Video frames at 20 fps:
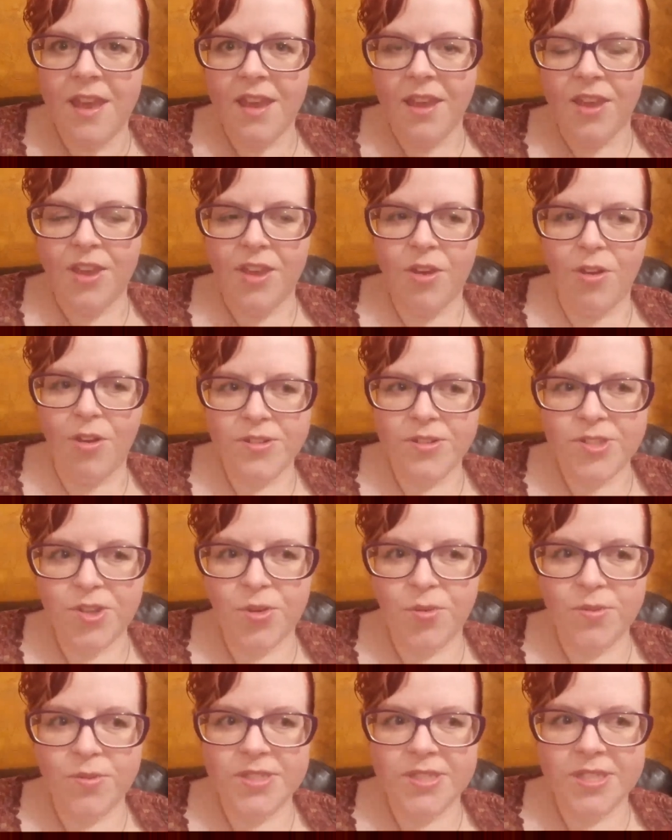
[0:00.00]
he
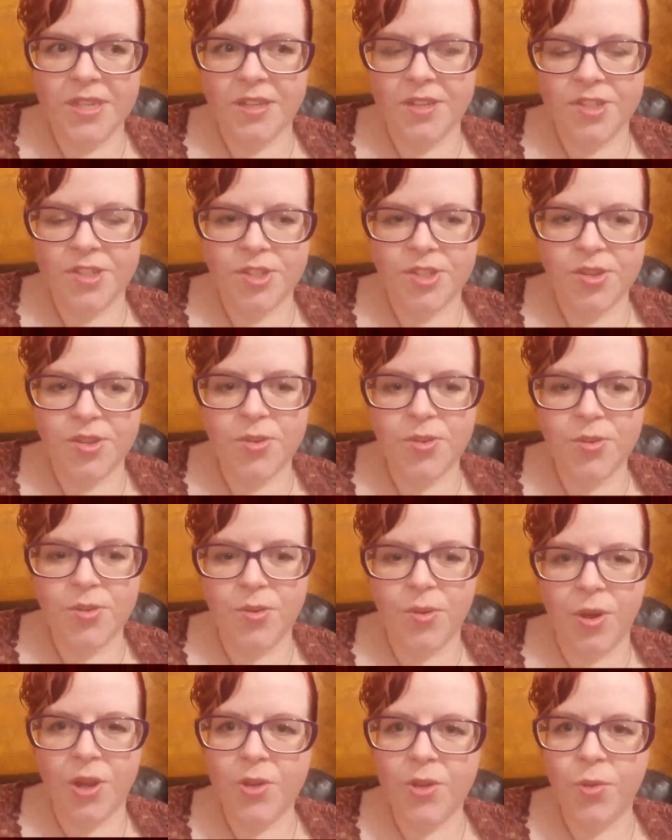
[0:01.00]
also was
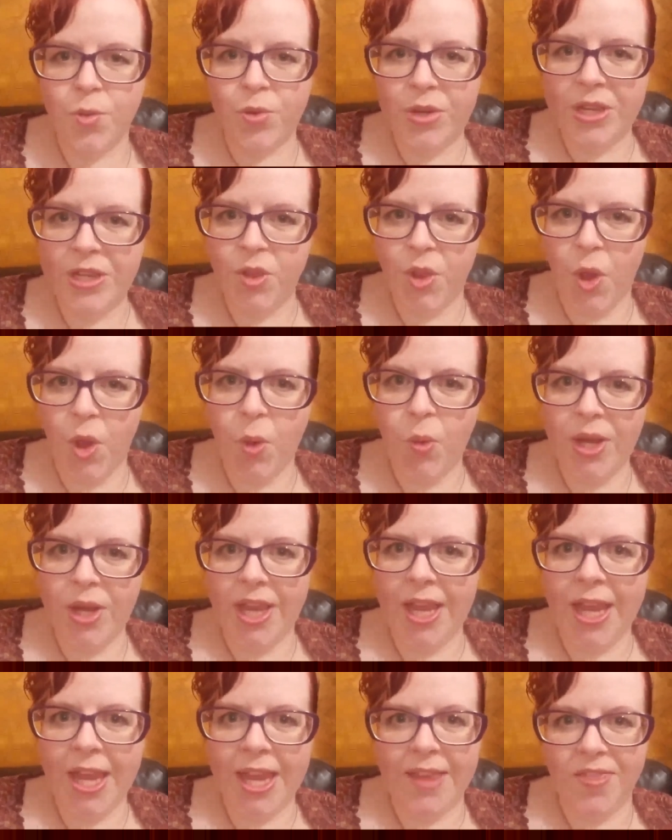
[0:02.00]
into
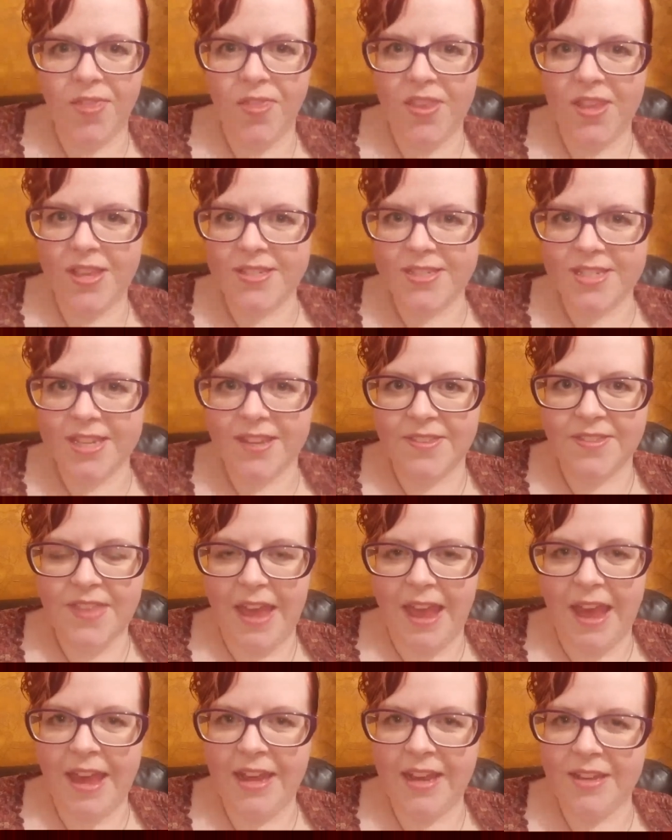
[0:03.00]
reloading and things like
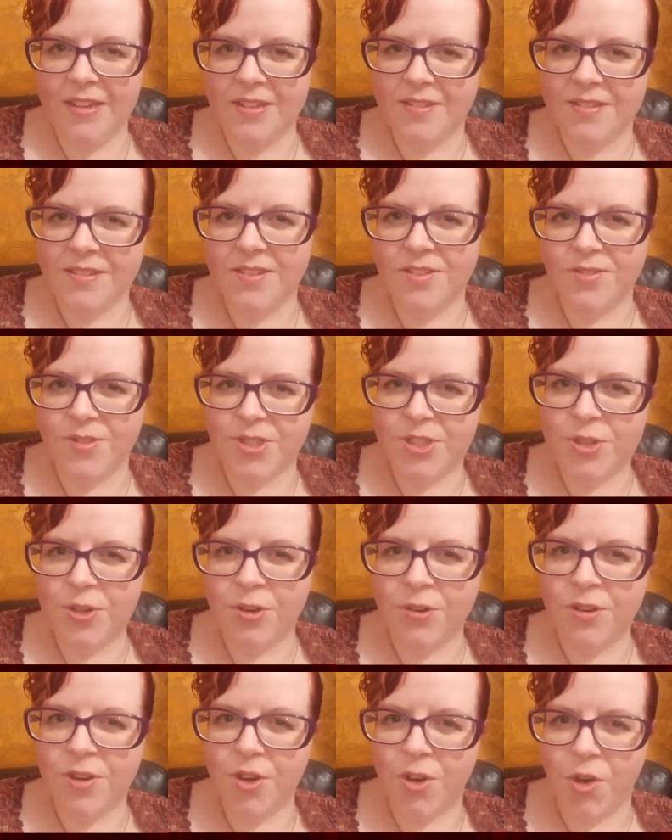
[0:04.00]
that. And the
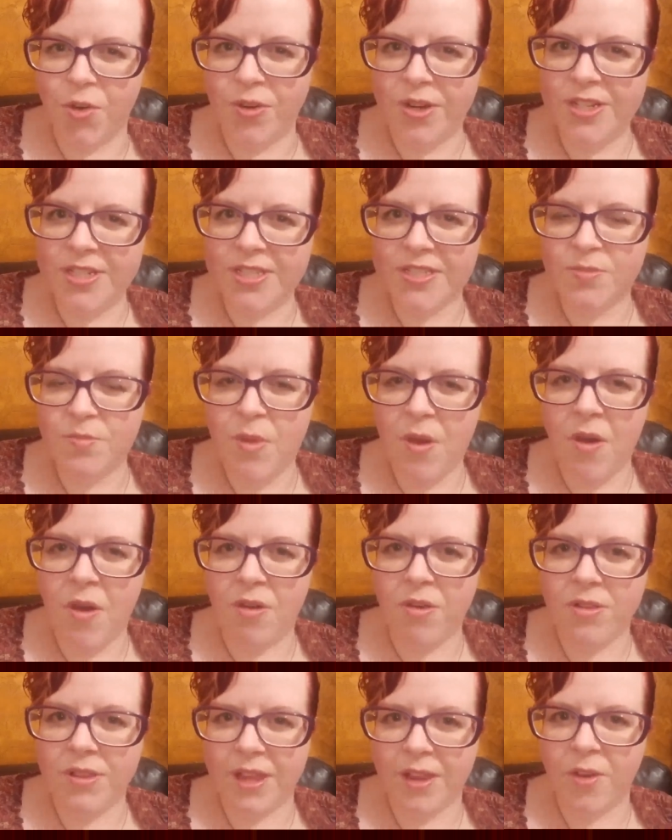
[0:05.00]
certain grease
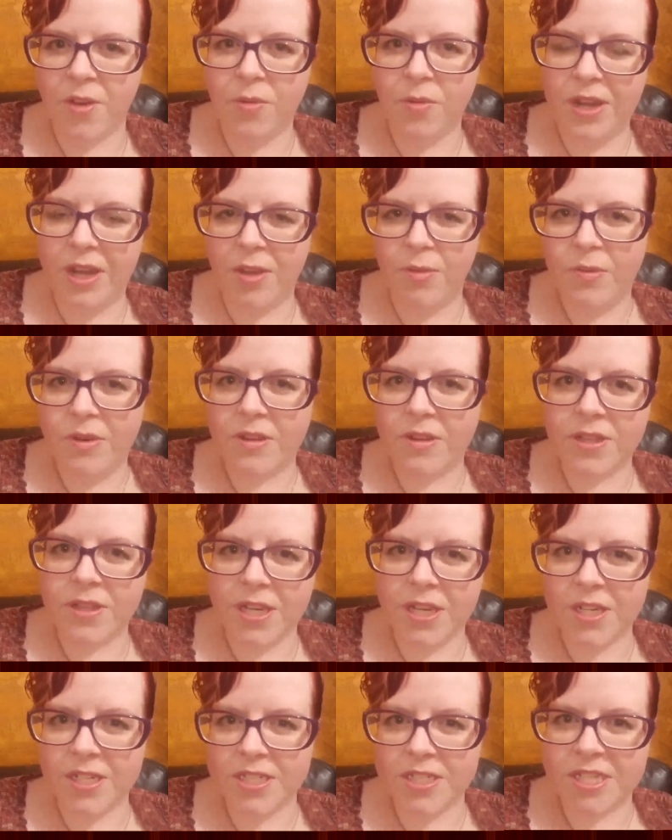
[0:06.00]
smell, like when he would
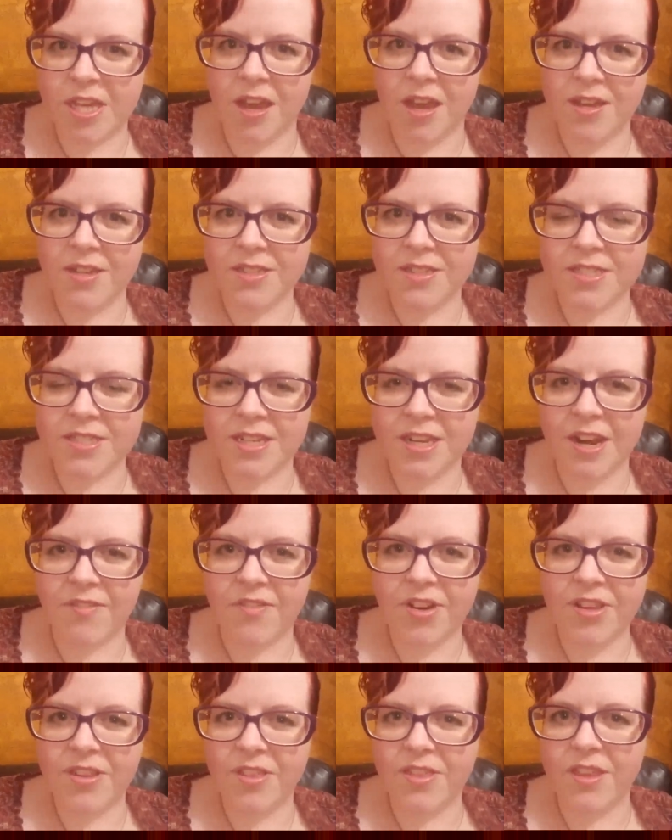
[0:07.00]
clean his guns and
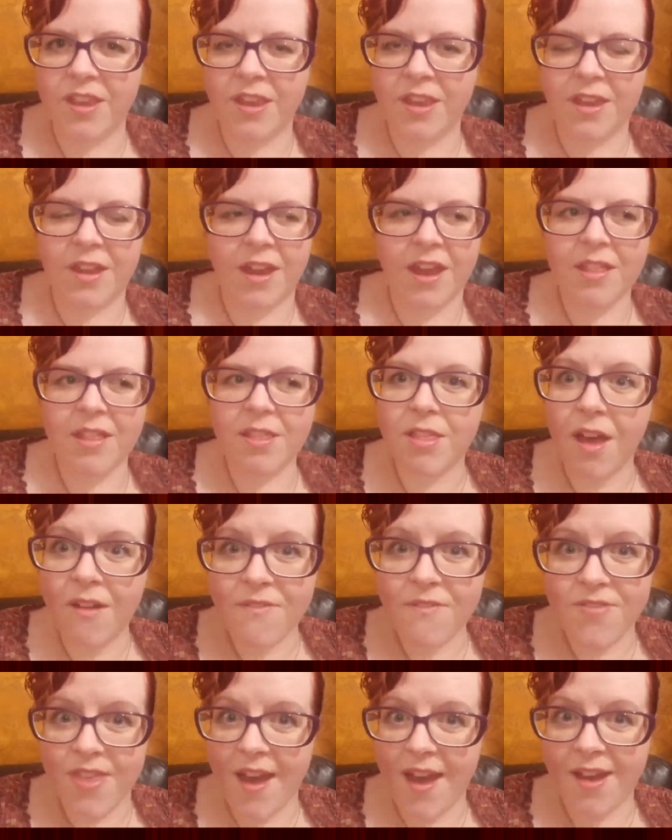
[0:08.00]
everything. I love
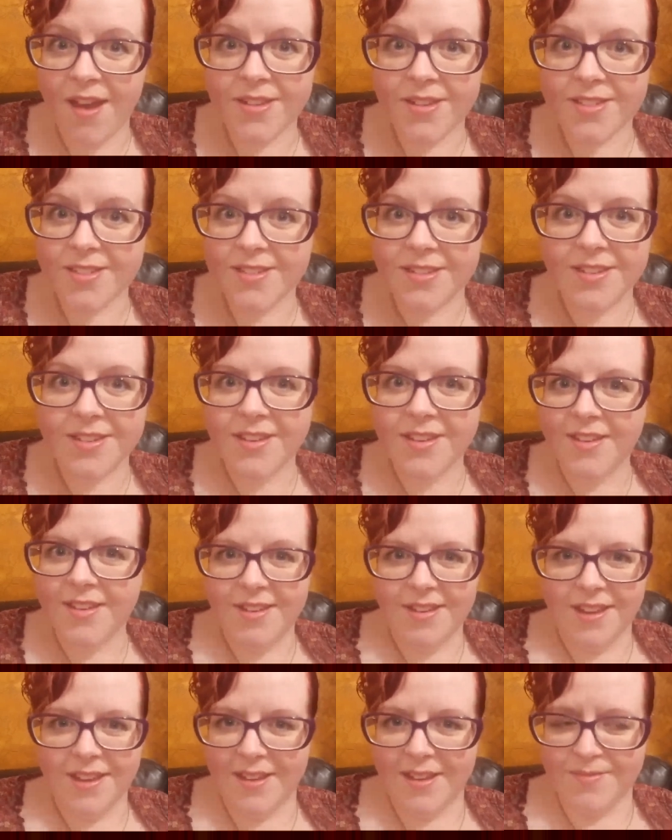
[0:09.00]
that.
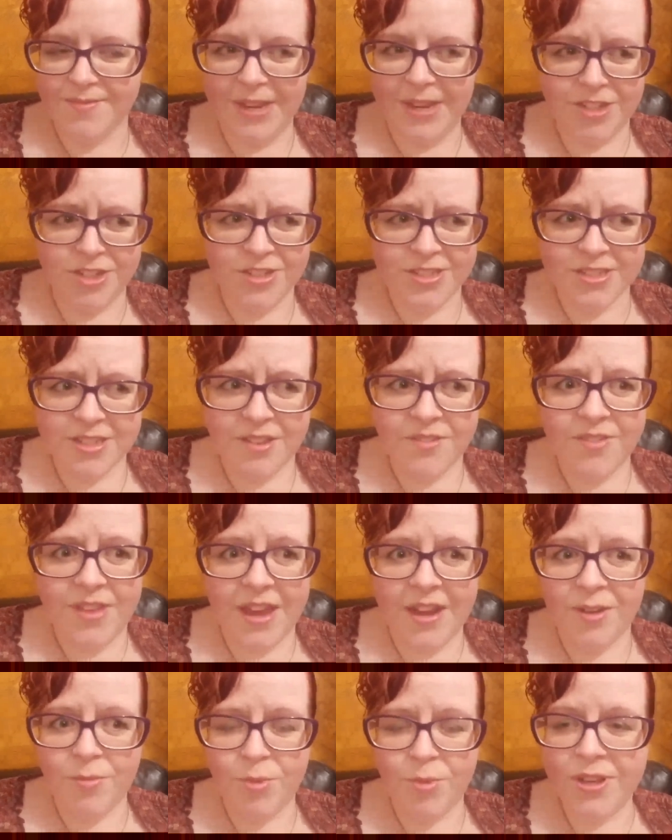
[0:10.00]
I just love
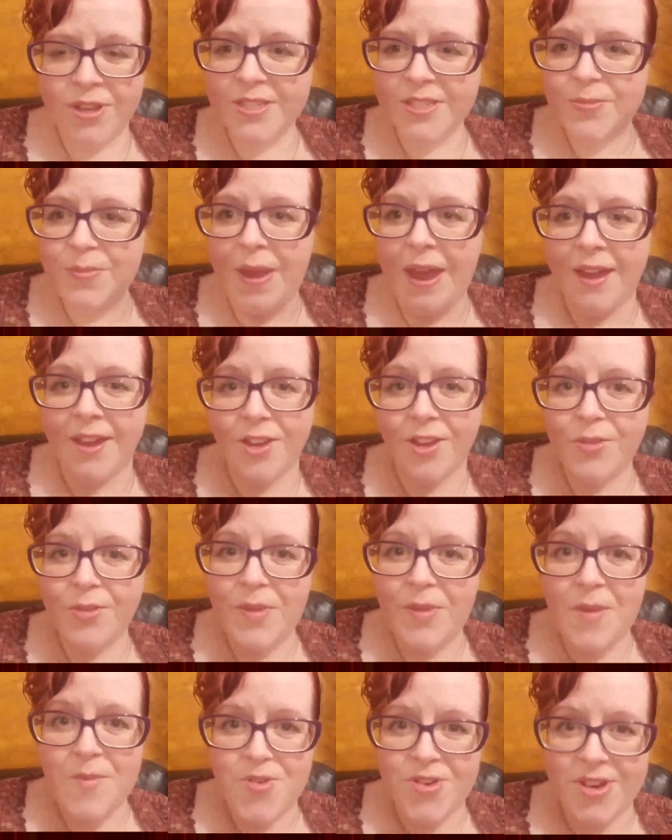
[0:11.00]
that. It brings back good
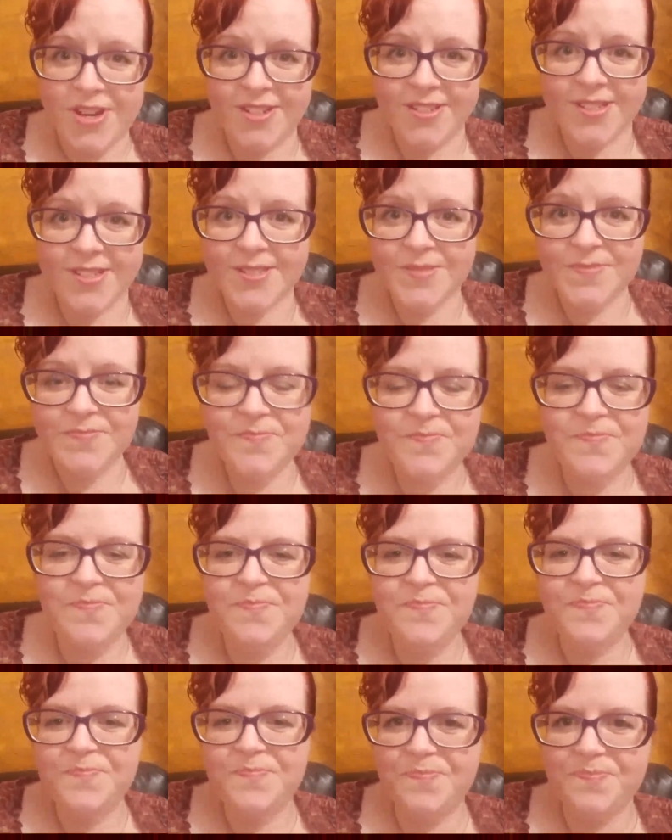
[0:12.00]
memories.
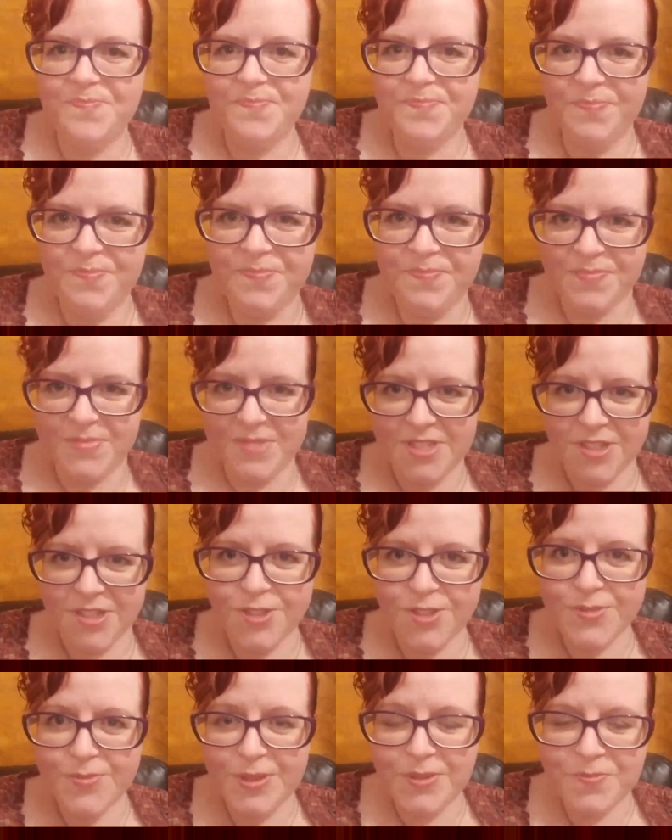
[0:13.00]

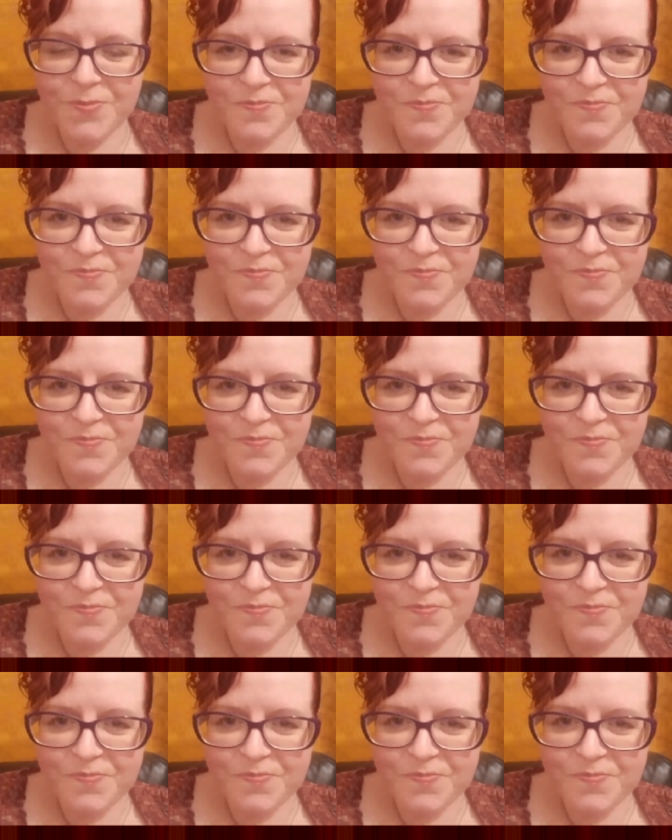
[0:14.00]
Excuse me.